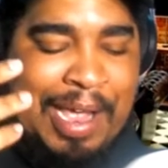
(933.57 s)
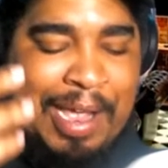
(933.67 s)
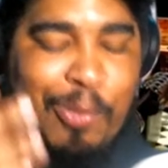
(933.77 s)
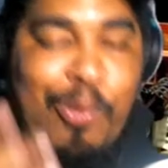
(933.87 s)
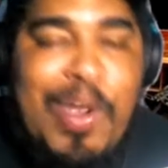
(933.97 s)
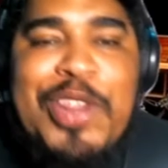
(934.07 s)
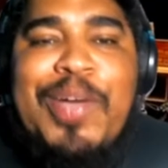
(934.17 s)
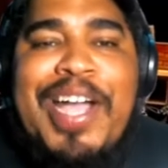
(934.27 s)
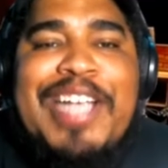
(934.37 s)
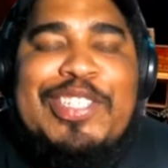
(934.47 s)
when you
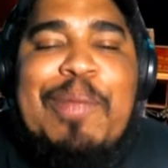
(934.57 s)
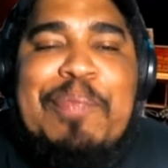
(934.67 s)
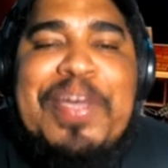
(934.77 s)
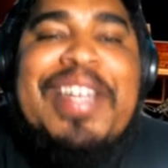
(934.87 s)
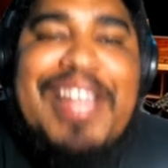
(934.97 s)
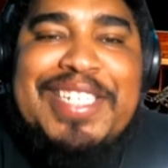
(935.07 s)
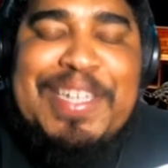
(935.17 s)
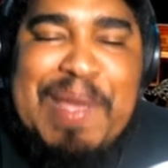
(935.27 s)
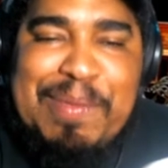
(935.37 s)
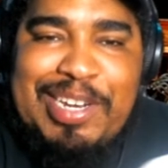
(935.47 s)
guys start penalizing the
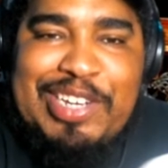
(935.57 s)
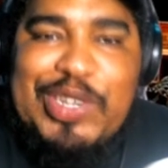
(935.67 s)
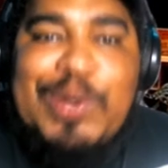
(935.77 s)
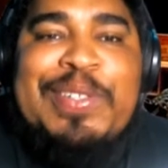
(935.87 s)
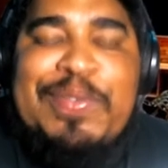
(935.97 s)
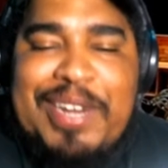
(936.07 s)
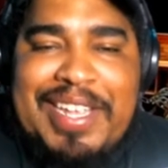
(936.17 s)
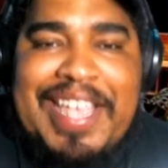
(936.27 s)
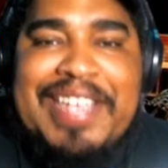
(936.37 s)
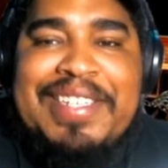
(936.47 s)
people that chokes in front of
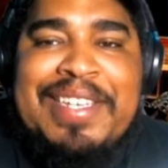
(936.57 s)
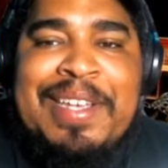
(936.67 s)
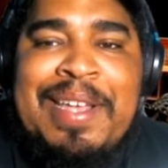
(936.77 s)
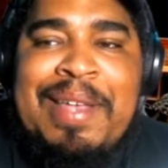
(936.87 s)
Casey,